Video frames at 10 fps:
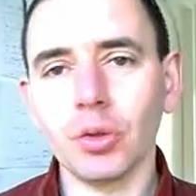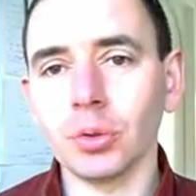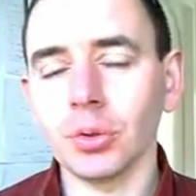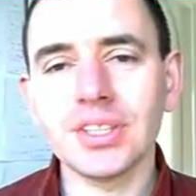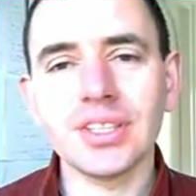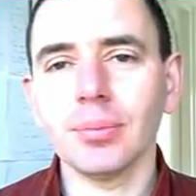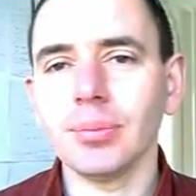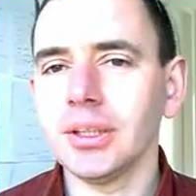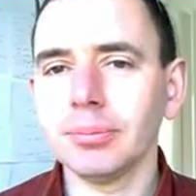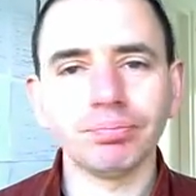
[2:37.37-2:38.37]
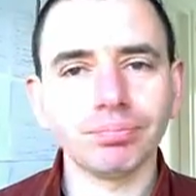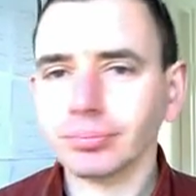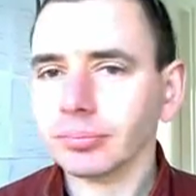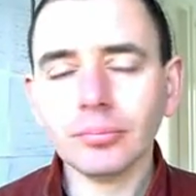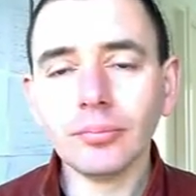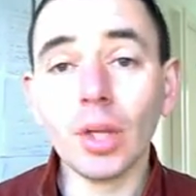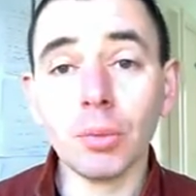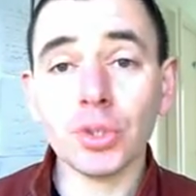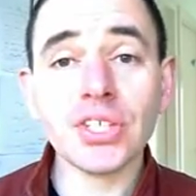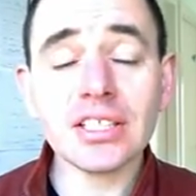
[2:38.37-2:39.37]
You know, it can be
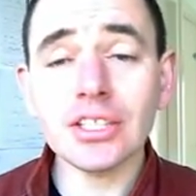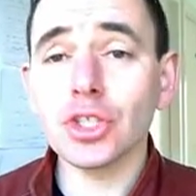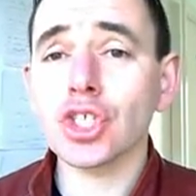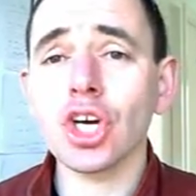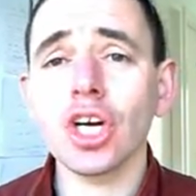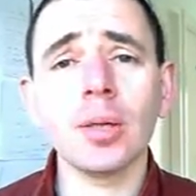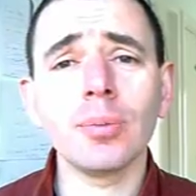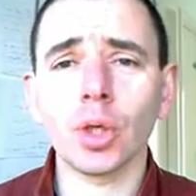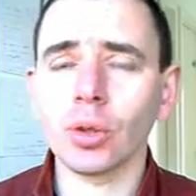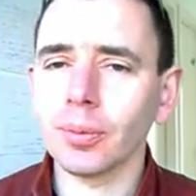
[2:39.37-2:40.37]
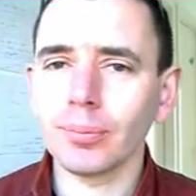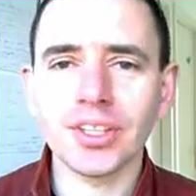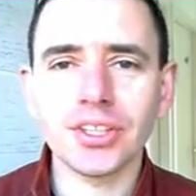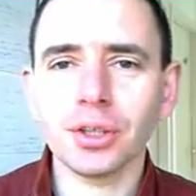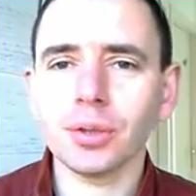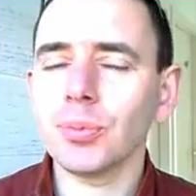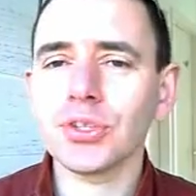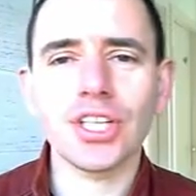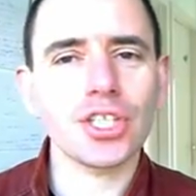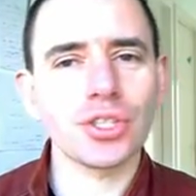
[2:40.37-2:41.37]
precisely job or material
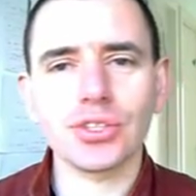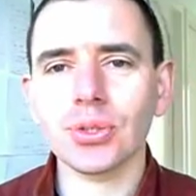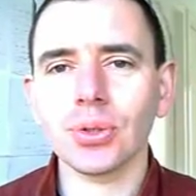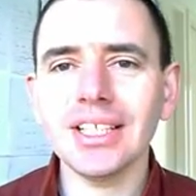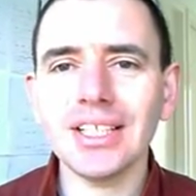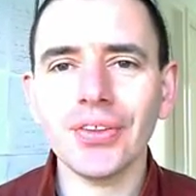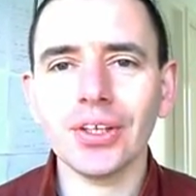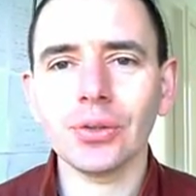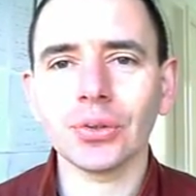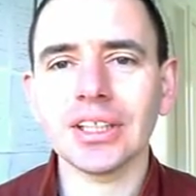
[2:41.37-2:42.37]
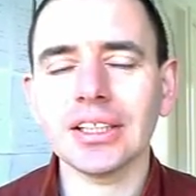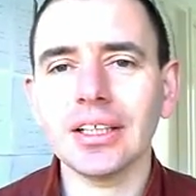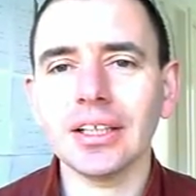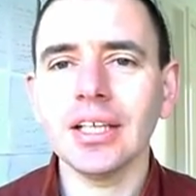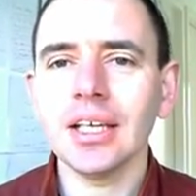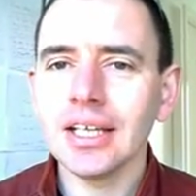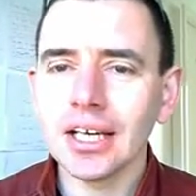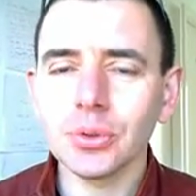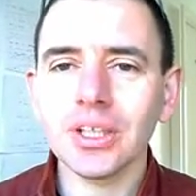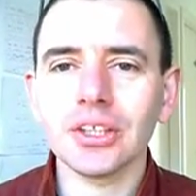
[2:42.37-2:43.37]
possessions or anything along that line.
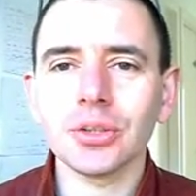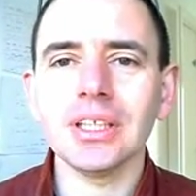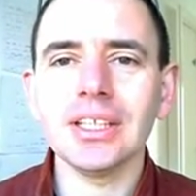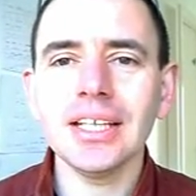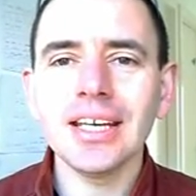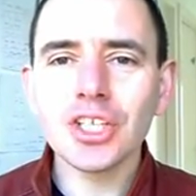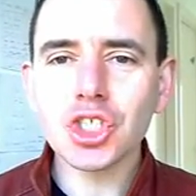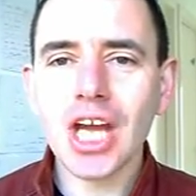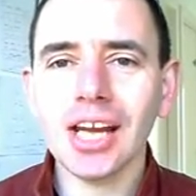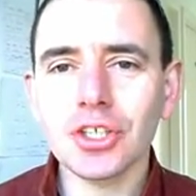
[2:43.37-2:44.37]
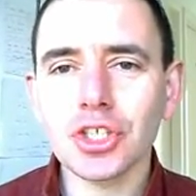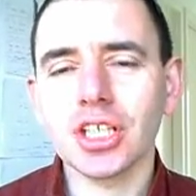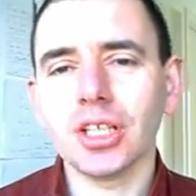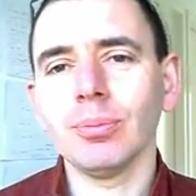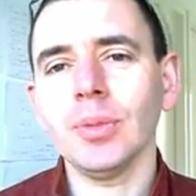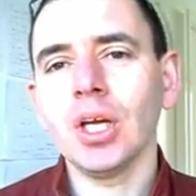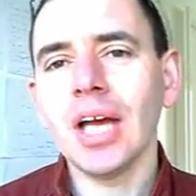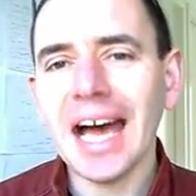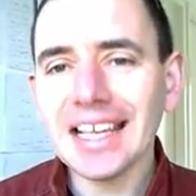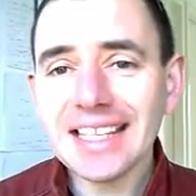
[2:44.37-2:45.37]
And you can really challenge him,
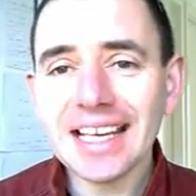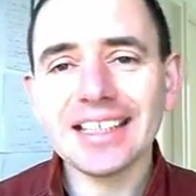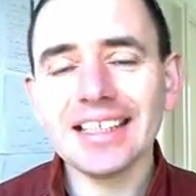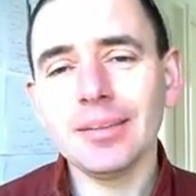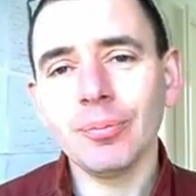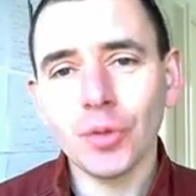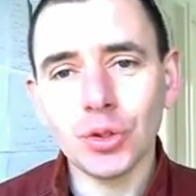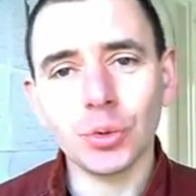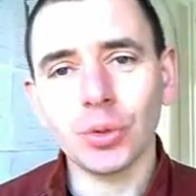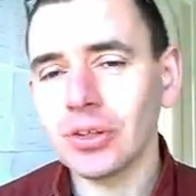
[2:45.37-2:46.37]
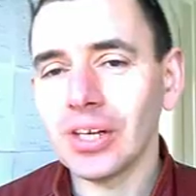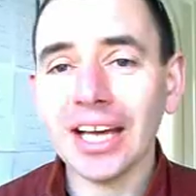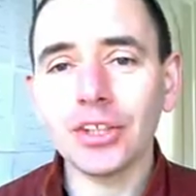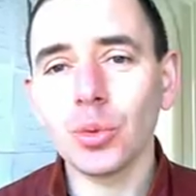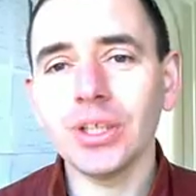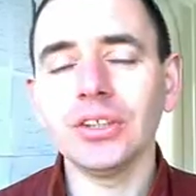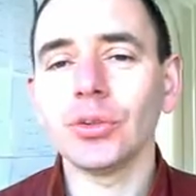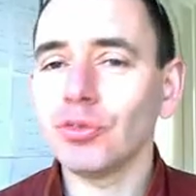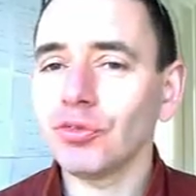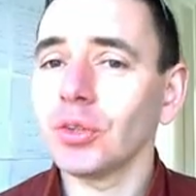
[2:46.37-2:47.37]
attack him, you know, in a light way,
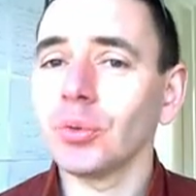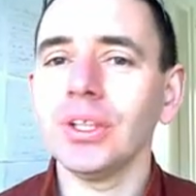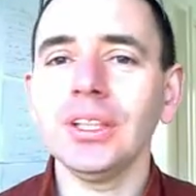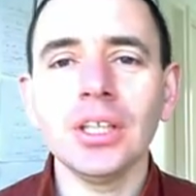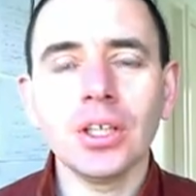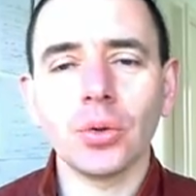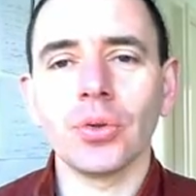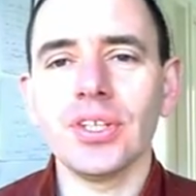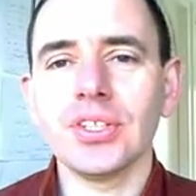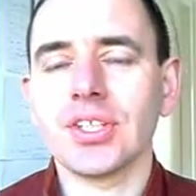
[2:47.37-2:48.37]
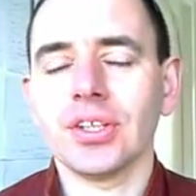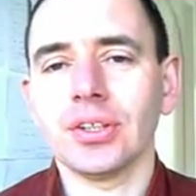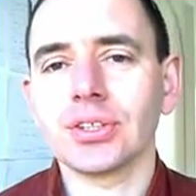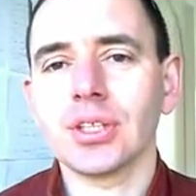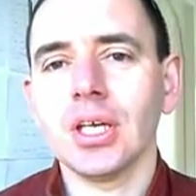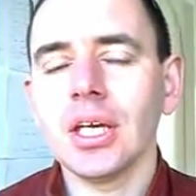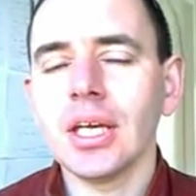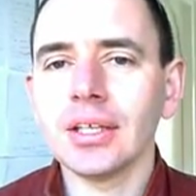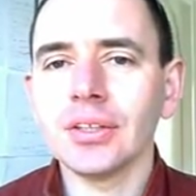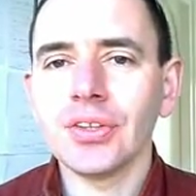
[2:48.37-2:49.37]
in a fun way on these things.
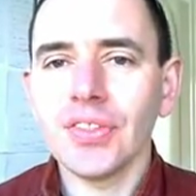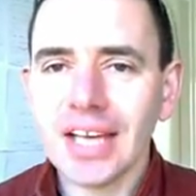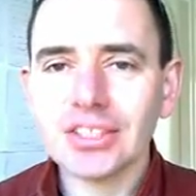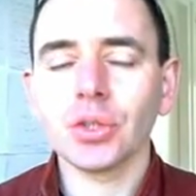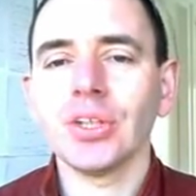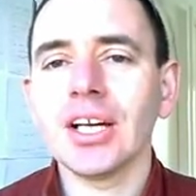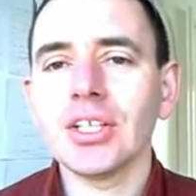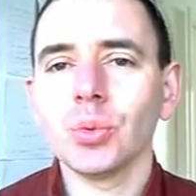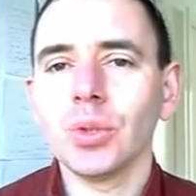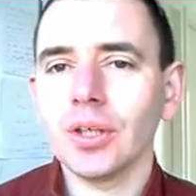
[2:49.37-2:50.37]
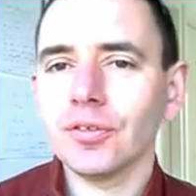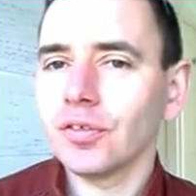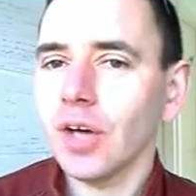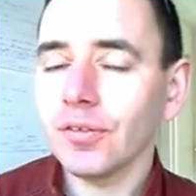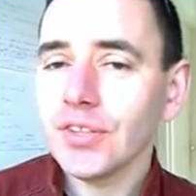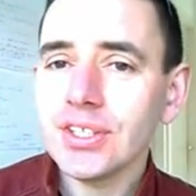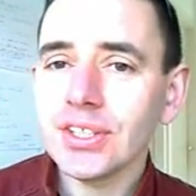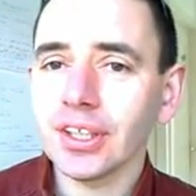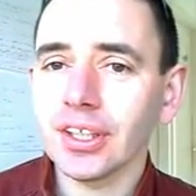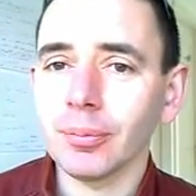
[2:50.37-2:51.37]
And that's a nice way of, of
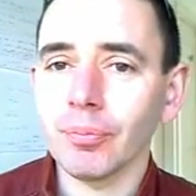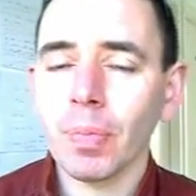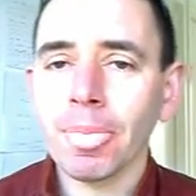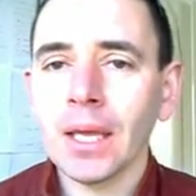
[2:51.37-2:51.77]
teasing him.